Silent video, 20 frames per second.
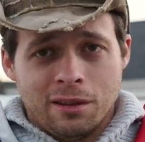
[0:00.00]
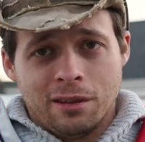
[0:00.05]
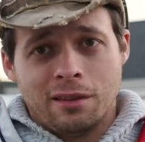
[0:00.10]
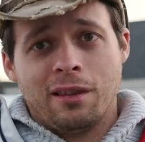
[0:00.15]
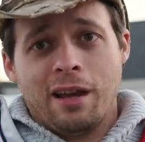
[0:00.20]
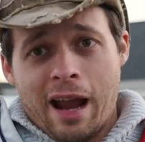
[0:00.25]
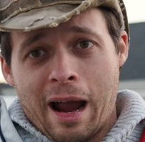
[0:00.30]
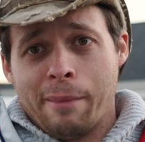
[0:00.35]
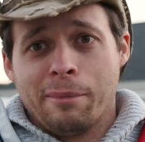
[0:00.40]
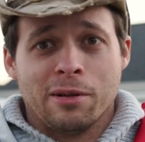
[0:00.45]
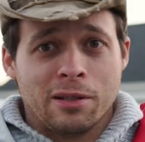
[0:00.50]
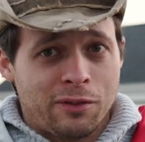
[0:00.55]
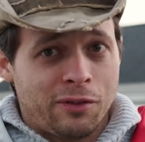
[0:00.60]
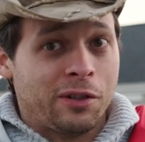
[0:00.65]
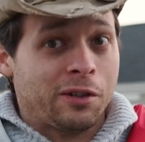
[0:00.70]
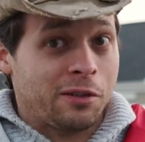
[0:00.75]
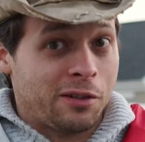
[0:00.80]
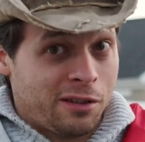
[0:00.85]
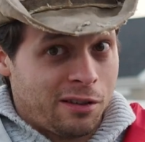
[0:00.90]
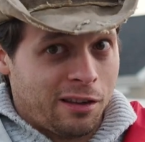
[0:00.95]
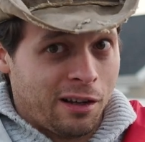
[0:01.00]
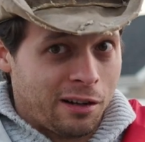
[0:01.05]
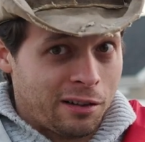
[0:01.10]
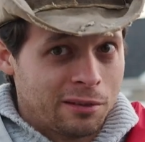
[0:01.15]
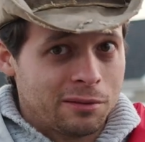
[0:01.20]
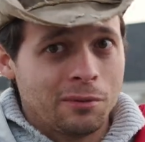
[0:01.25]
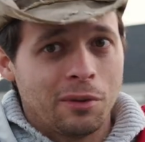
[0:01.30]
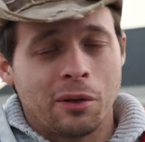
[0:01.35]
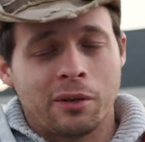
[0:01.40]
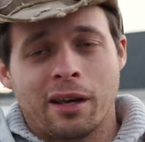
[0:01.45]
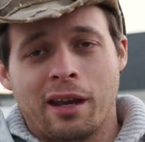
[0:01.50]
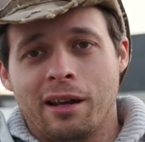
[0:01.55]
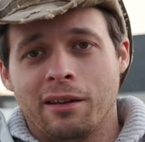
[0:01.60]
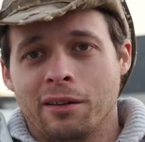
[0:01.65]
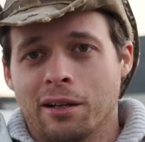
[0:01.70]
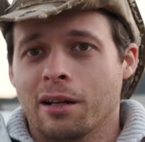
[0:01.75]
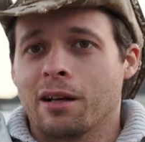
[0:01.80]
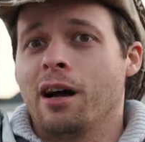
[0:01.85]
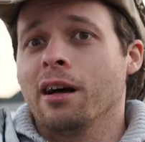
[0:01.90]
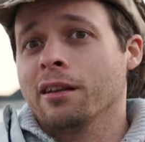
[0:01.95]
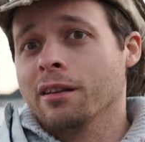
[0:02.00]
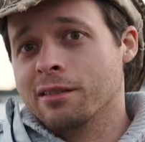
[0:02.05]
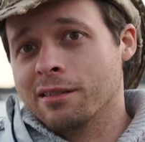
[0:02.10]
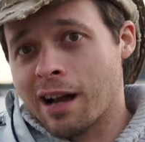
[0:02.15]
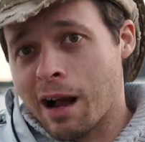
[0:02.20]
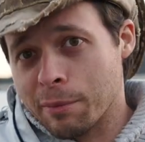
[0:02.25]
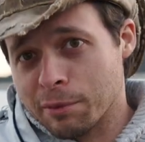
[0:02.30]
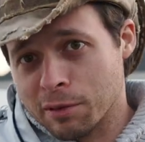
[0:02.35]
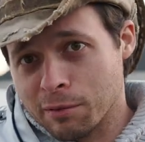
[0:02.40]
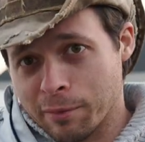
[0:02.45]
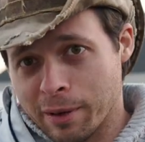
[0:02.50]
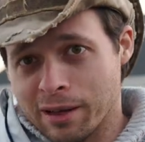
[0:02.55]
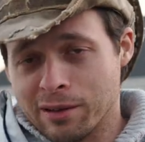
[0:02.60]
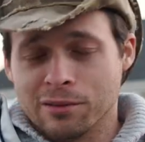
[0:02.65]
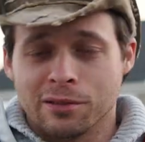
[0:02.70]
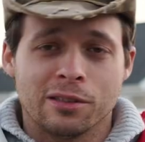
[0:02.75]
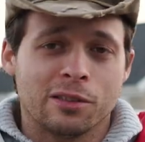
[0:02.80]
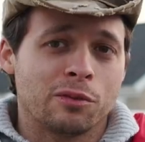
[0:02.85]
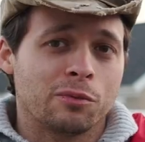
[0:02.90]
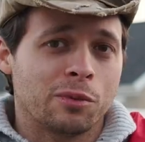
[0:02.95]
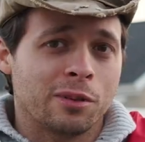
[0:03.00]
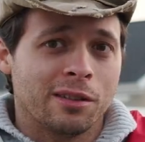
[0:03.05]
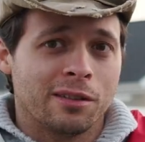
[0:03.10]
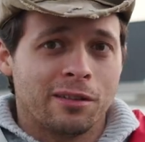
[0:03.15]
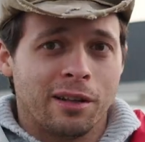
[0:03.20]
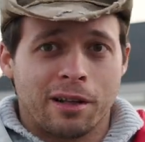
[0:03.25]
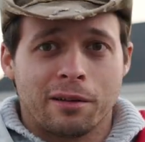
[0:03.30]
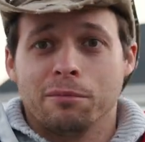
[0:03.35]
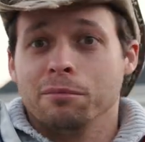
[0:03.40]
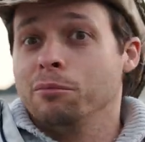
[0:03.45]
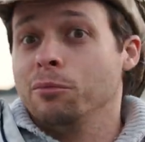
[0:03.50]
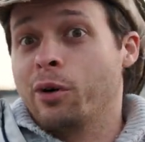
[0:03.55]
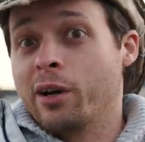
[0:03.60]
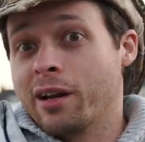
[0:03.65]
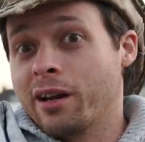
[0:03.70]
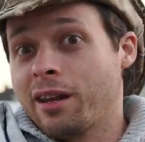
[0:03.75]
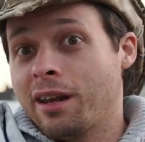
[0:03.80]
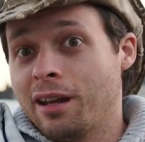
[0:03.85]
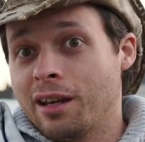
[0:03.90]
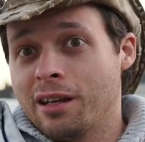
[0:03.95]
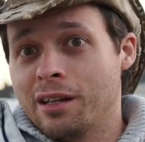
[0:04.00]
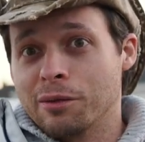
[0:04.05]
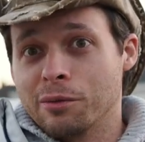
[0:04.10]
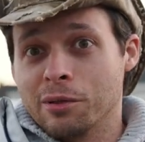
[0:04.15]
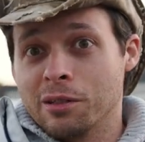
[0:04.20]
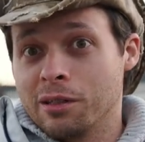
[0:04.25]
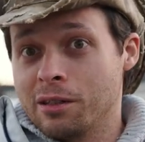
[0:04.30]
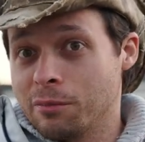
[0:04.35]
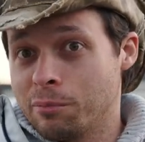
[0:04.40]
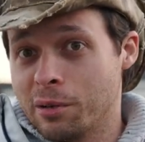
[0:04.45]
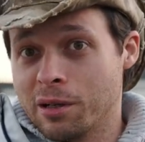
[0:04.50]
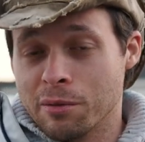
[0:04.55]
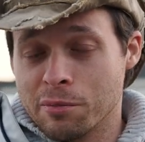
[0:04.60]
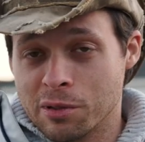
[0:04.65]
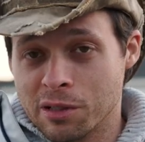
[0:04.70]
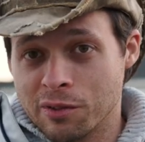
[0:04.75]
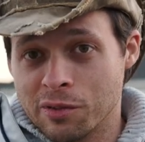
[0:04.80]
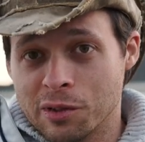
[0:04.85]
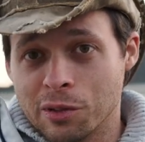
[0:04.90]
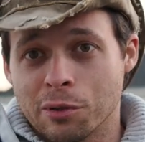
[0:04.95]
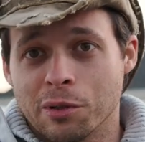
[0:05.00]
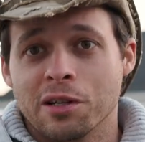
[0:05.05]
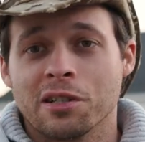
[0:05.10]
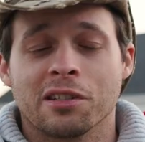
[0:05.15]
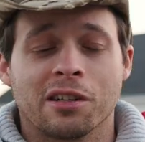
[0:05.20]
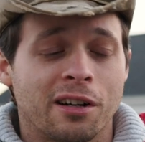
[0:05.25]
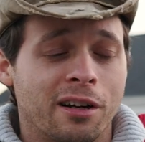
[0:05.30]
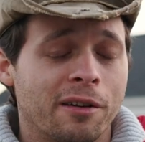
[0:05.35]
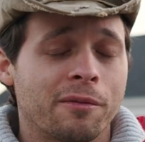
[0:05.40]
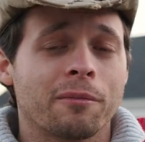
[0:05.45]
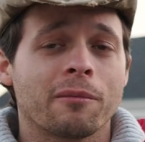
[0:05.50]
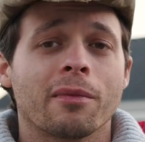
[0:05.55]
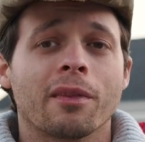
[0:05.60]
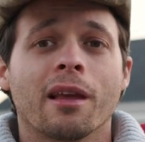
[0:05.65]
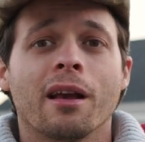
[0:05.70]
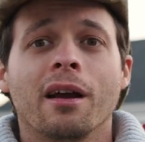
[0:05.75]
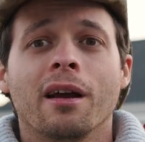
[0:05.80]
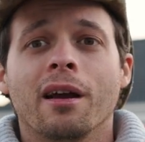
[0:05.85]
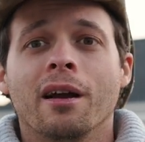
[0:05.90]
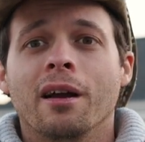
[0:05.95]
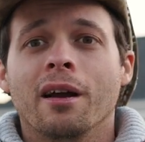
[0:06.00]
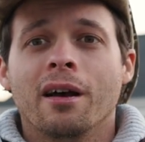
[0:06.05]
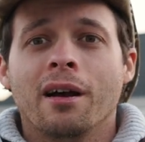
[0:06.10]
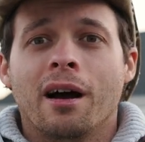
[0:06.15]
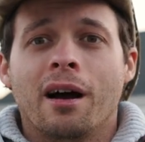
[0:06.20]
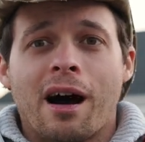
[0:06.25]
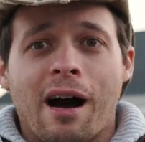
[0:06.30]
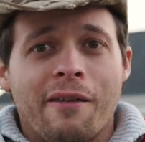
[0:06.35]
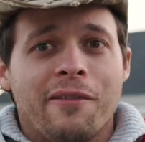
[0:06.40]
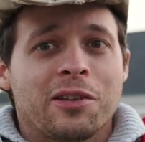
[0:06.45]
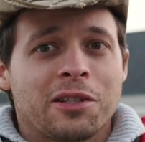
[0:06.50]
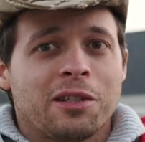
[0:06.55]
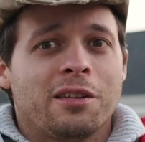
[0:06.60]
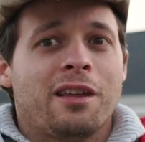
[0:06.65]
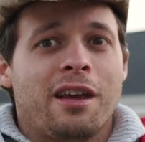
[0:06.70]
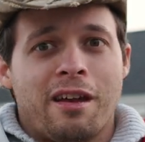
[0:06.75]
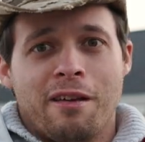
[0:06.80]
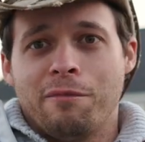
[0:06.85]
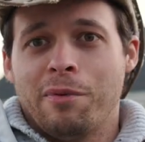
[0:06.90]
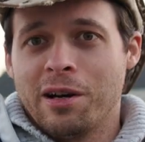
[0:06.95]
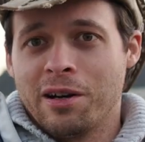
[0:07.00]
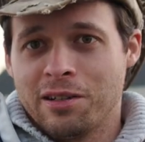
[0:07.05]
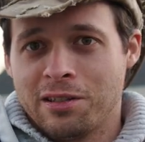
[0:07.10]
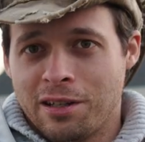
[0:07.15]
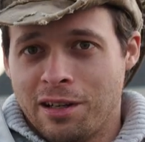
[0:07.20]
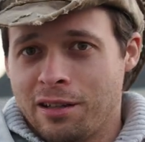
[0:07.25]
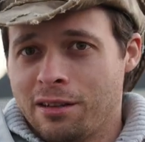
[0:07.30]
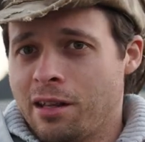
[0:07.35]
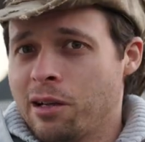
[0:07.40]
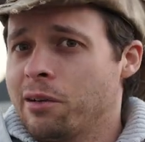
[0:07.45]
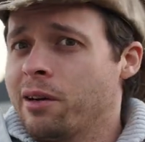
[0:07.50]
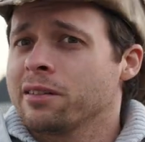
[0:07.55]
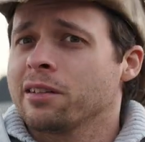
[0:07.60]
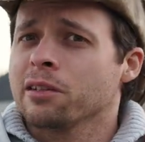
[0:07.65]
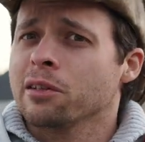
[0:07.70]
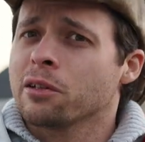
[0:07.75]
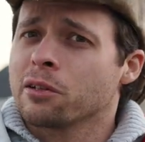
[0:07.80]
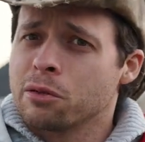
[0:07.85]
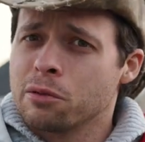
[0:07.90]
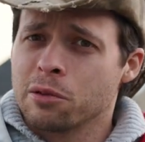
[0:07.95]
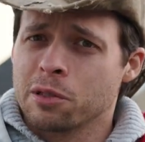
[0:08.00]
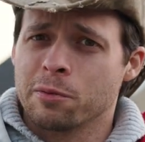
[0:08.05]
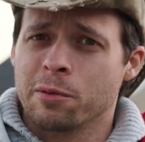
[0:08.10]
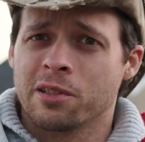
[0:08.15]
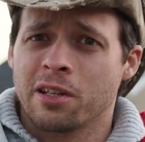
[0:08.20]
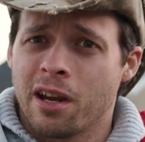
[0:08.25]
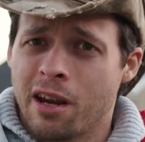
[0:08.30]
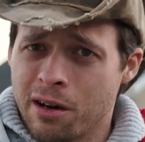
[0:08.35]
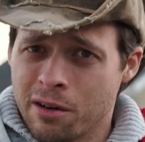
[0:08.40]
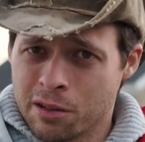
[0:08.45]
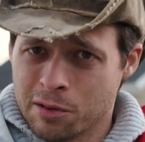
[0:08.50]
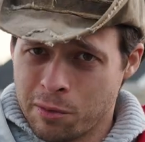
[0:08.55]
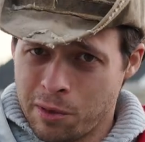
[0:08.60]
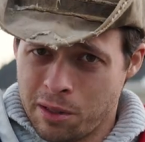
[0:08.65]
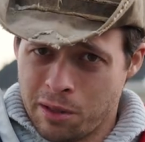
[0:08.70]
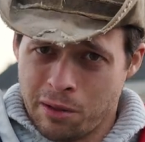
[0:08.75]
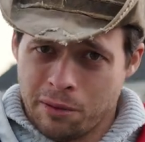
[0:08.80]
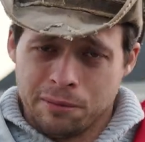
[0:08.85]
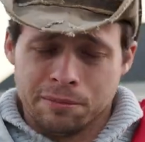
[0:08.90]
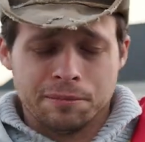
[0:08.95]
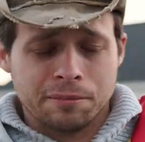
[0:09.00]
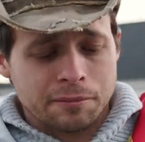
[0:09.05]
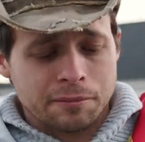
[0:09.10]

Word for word: the atmosphere is thinner, okay, like on the tops of mountains, where like Mauna Kea, where the big observatories are. Obviously, they have better seeing. They don't have to look through as much air as we do.